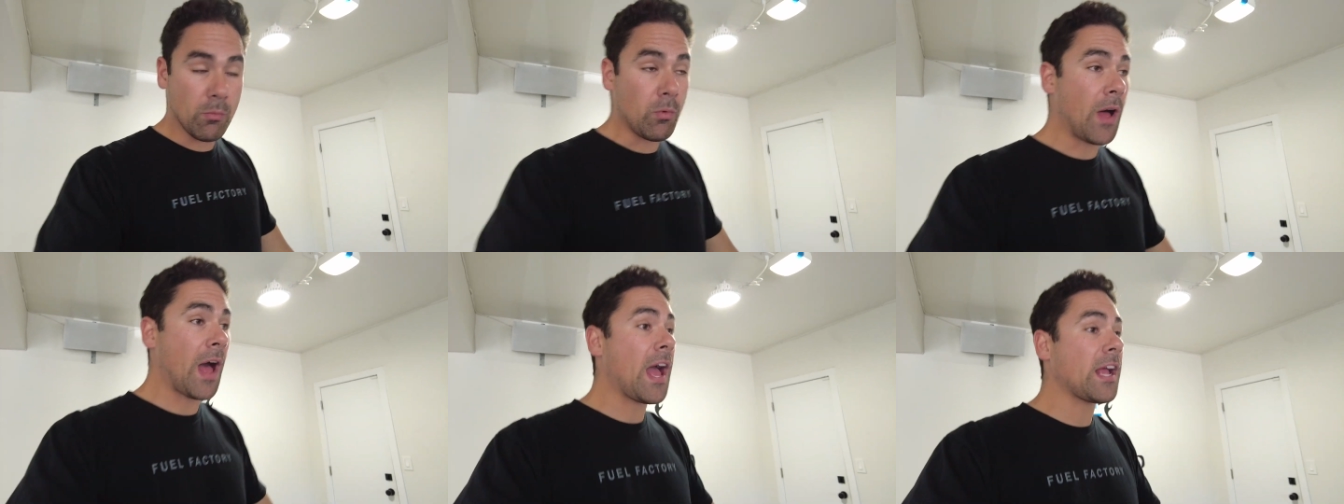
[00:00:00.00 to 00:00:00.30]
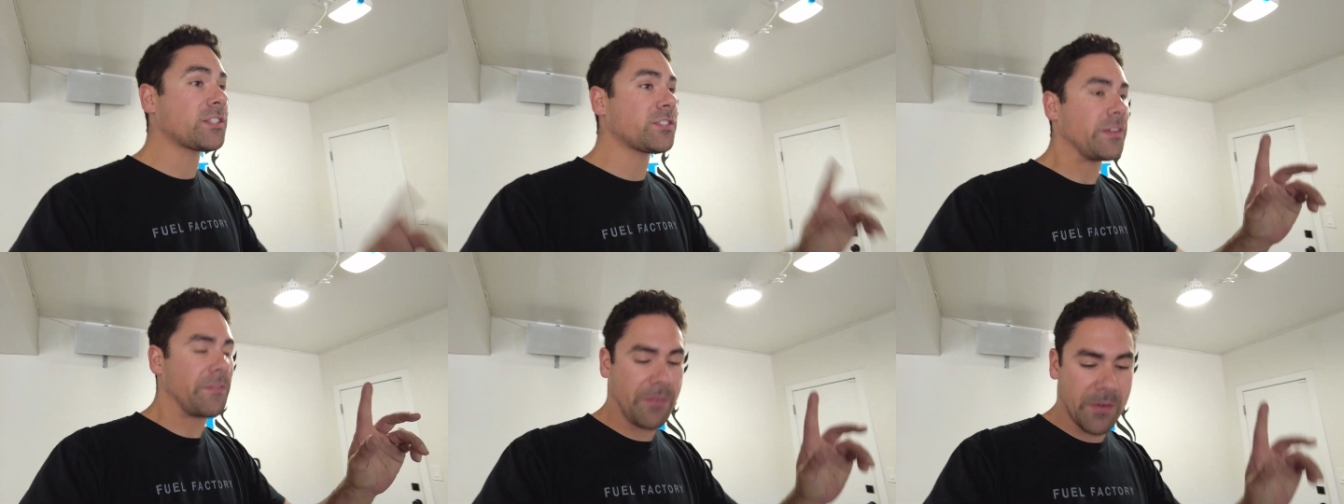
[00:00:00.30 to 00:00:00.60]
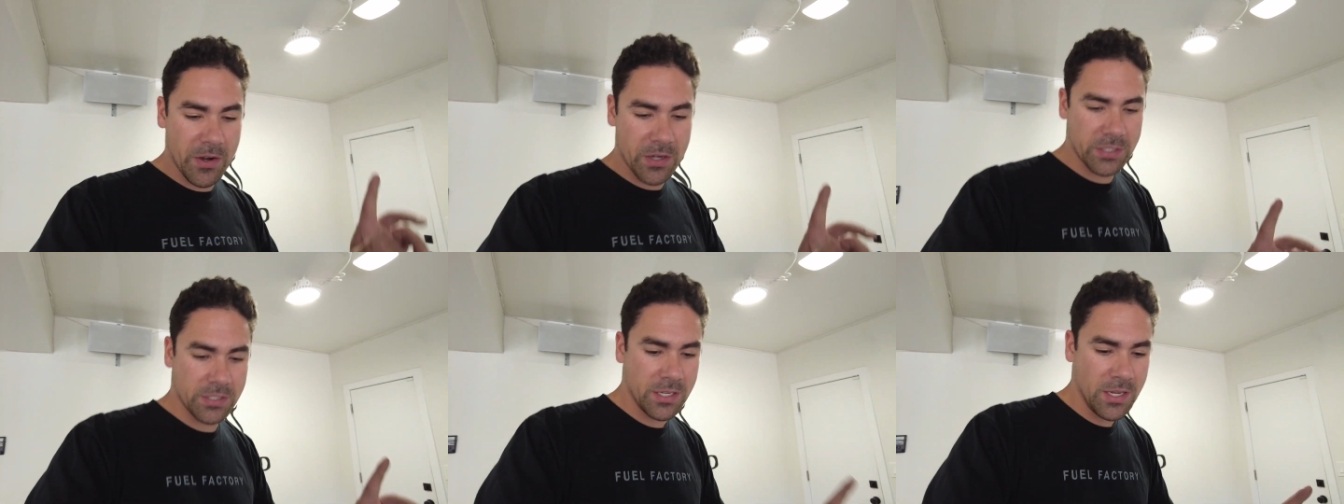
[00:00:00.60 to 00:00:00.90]
Well, actually,
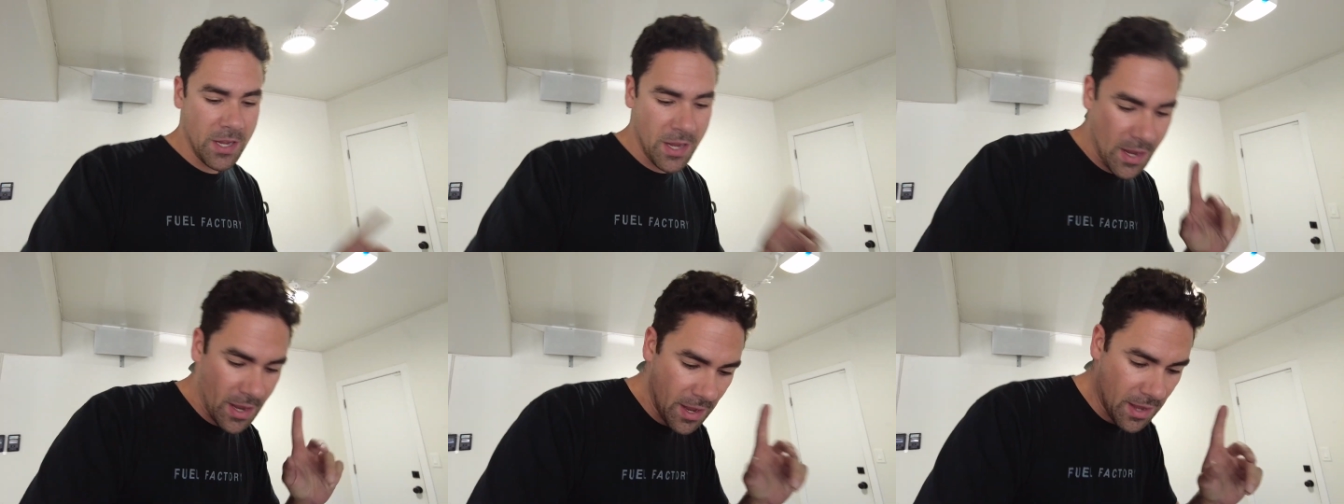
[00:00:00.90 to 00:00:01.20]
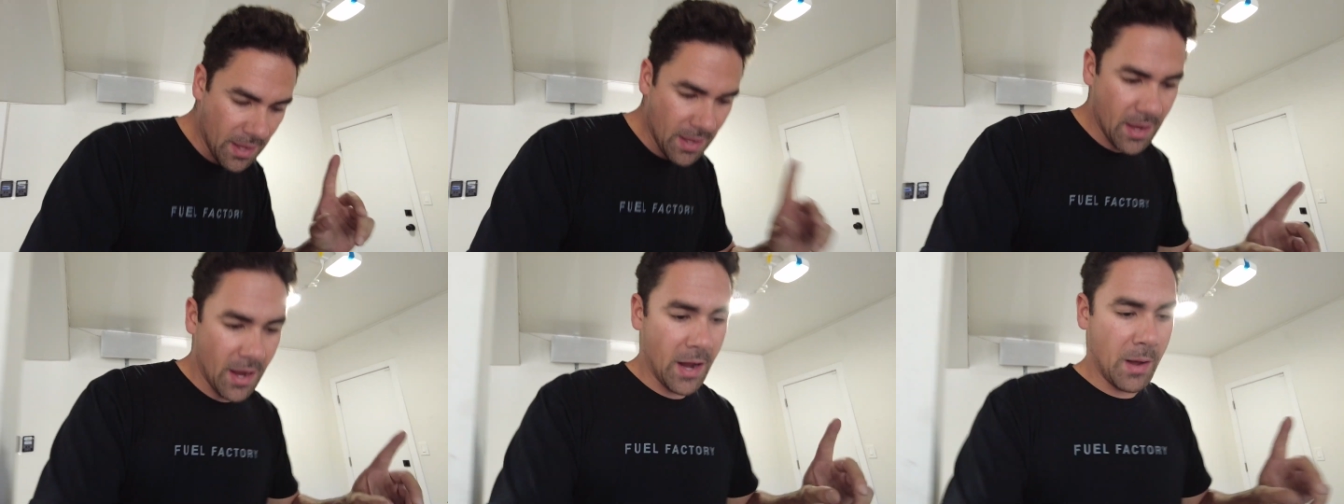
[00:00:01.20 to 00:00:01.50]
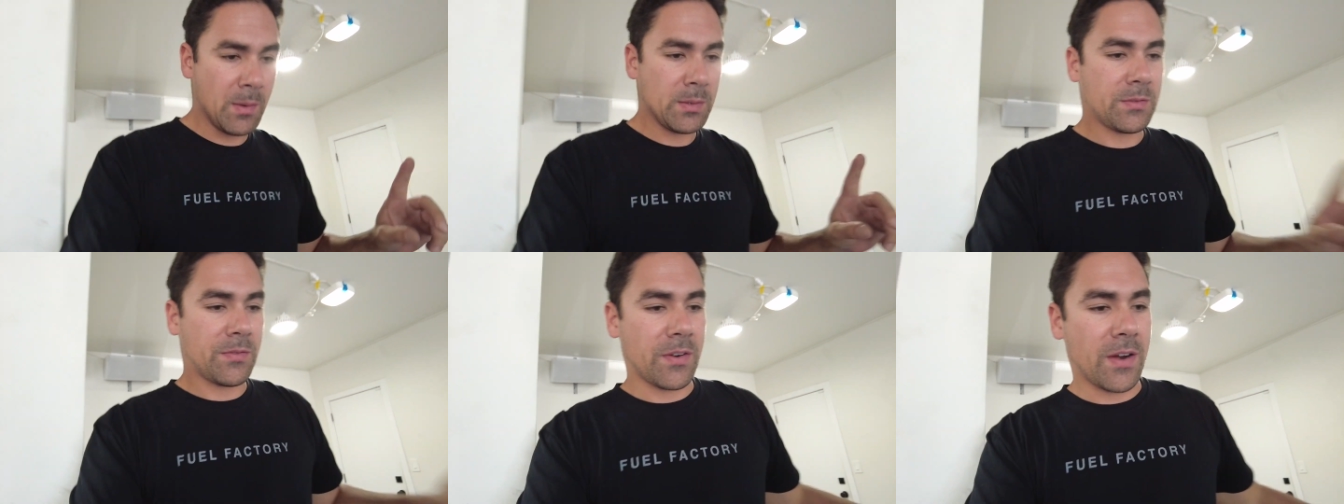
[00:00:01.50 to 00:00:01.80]
first, I
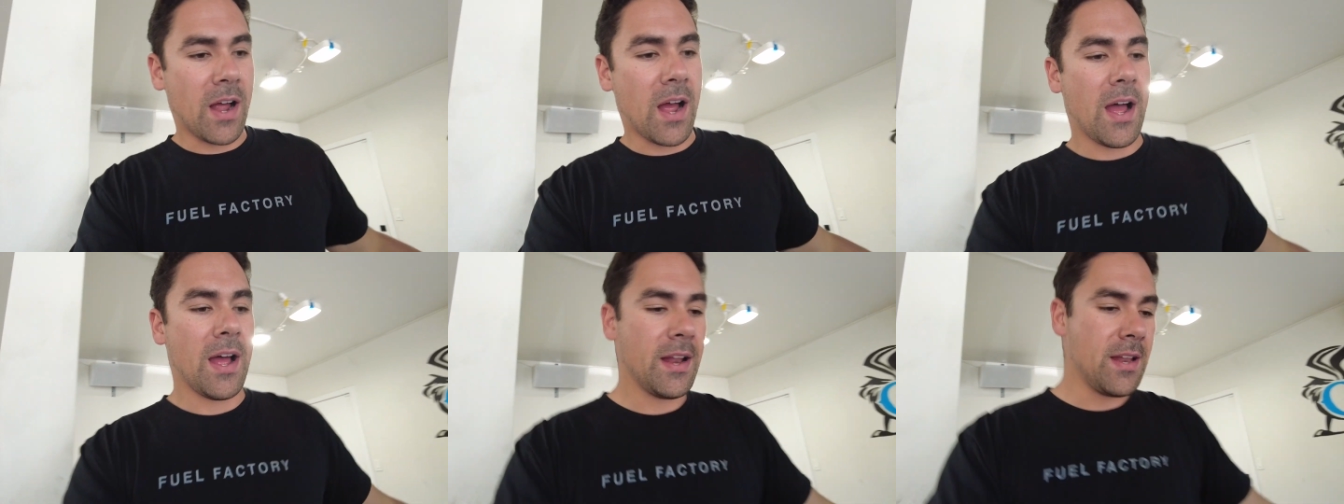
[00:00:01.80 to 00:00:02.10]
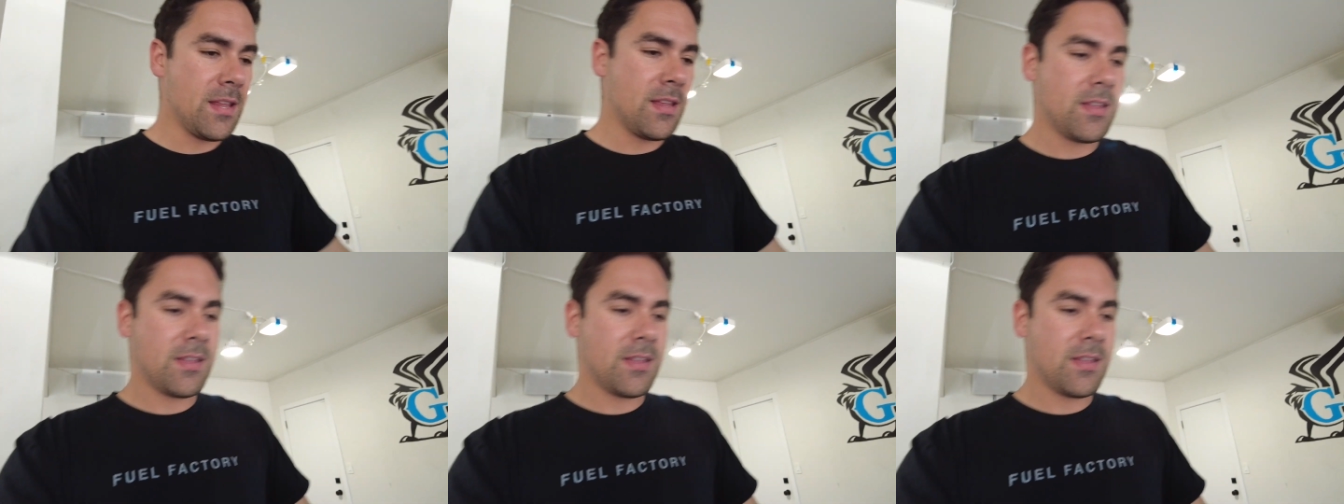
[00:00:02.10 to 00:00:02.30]
almost forgot.